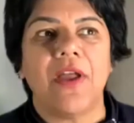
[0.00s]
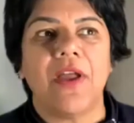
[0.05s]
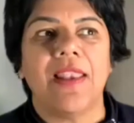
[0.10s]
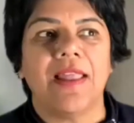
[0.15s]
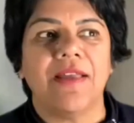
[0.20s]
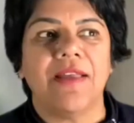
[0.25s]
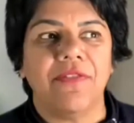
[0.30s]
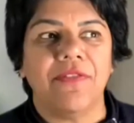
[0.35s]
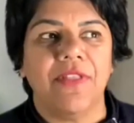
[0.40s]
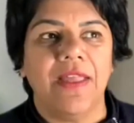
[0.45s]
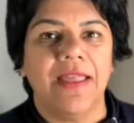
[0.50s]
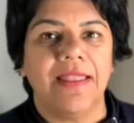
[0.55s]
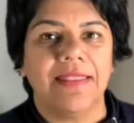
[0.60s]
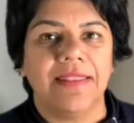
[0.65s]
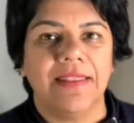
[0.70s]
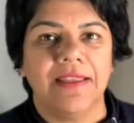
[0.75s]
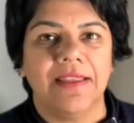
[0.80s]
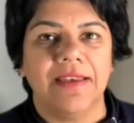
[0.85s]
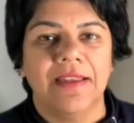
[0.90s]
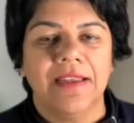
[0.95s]
I love that.
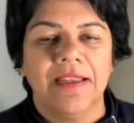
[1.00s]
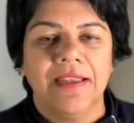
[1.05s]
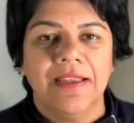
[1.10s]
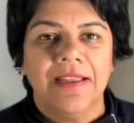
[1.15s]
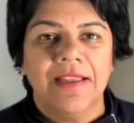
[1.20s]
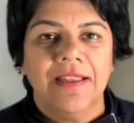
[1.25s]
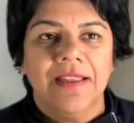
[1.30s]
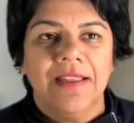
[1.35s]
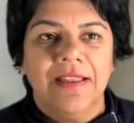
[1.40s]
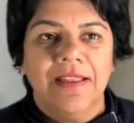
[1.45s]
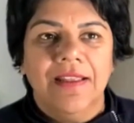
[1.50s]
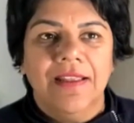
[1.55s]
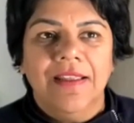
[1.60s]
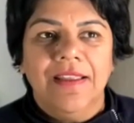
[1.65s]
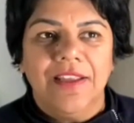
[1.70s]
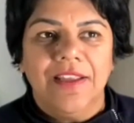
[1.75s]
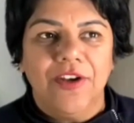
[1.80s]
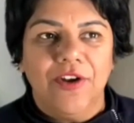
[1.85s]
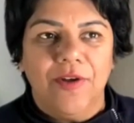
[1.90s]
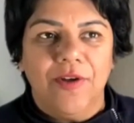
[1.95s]
But
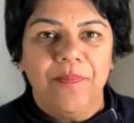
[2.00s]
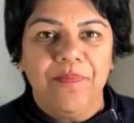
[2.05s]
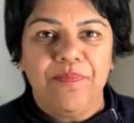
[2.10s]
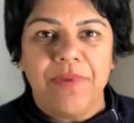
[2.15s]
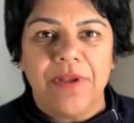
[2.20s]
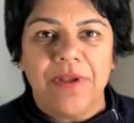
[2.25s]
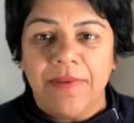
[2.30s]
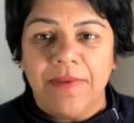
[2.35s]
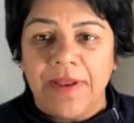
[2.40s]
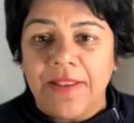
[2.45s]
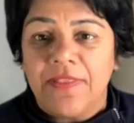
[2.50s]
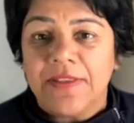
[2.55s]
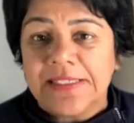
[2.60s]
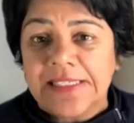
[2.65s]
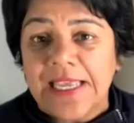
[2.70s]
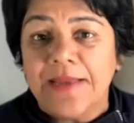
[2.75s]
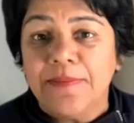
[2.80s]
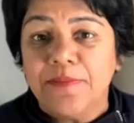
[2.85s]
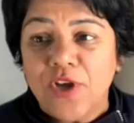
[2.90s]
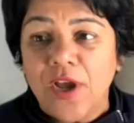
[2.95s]
at the
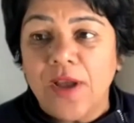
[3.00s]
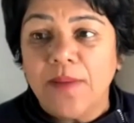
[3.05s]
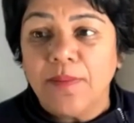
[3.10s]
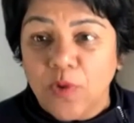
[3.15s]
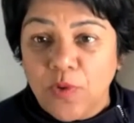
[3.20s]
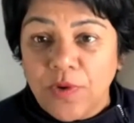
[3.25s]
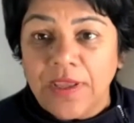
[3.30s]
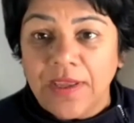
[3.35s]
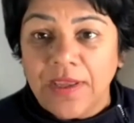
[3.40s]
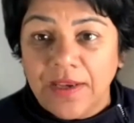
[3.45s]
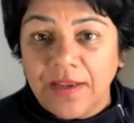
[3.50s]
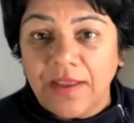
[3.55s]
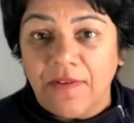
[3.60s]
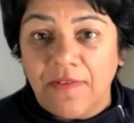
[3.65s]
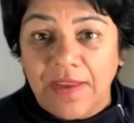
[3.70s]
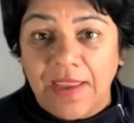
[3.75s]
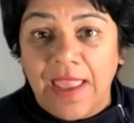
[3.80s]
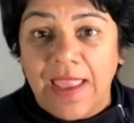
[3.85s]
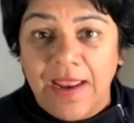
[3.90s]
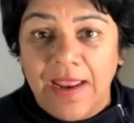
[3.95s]
same time looking and
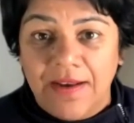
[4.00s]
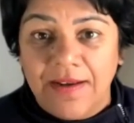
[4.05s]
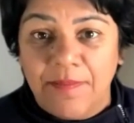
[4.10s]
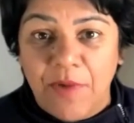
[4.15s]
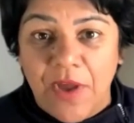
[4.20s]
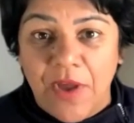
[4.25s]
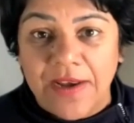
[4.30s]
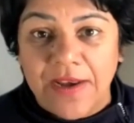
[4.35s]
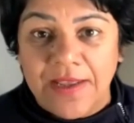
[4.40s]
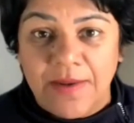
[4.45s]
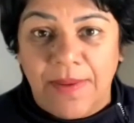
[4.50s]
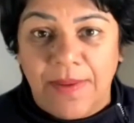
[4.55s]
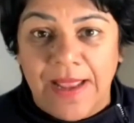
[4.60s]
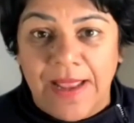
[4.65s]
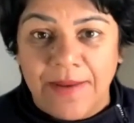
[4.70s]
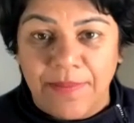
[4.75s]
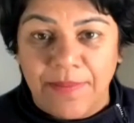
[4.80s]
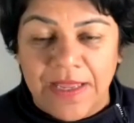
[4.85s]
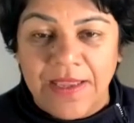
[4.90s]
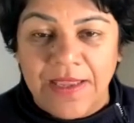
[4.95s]
going, hey, I might need a
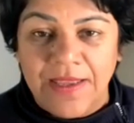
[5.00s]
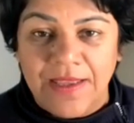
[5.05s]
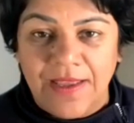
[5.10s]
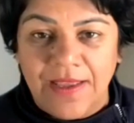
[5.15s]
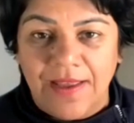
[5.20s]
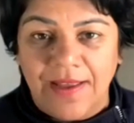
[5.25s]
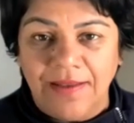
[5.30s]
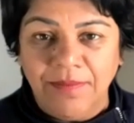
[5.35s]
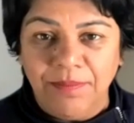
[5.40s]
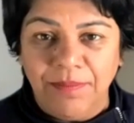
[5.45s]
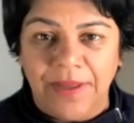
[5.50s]
plan B here,